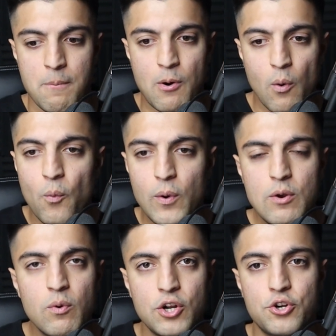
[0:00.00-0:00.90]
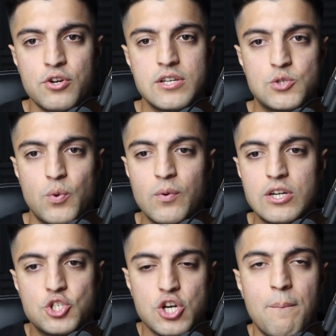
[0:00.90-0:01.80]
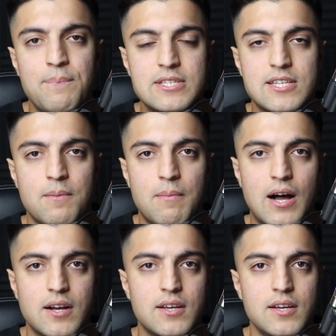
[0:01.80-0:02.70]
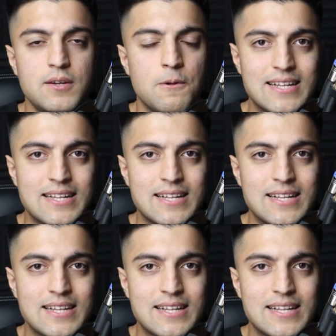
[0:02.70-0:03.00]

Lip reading: But what we want to do is we want to jump into the market